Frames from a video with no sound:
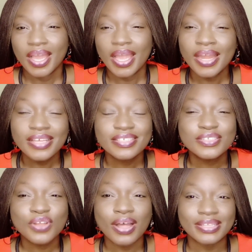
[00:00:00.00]
It is
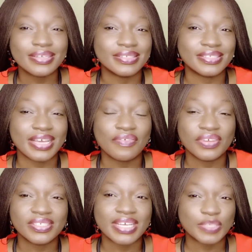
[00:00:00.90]
not a
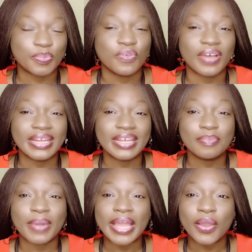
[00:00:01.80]
service that's provided
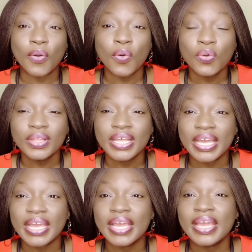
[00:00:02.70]
by
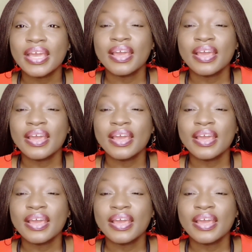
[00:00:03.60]
only